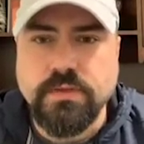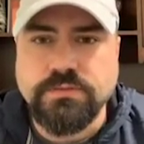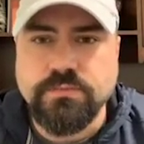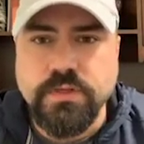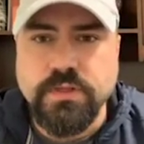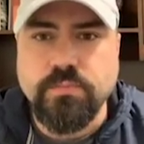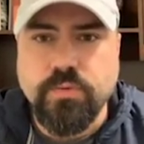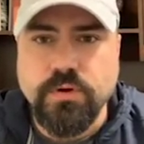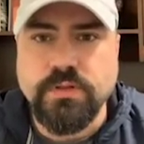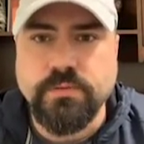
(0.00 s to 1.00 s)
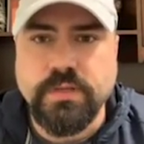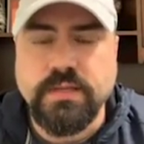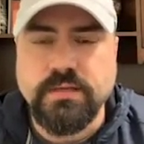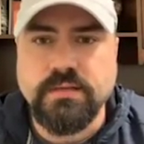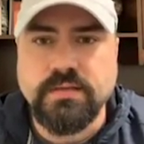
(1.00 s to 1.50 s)
really important that we
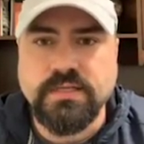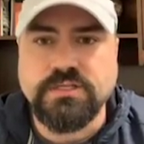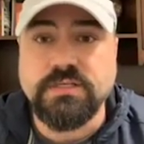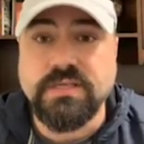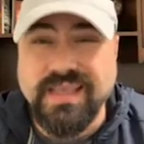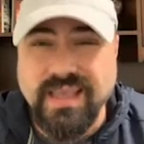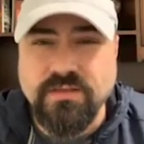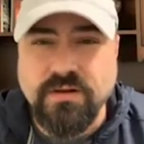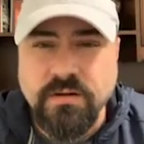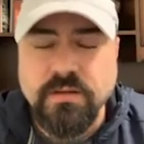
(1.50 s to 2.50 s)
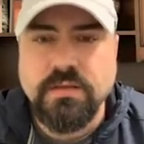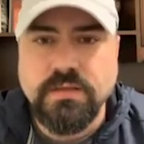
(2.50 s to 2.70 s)
get into the kitchen together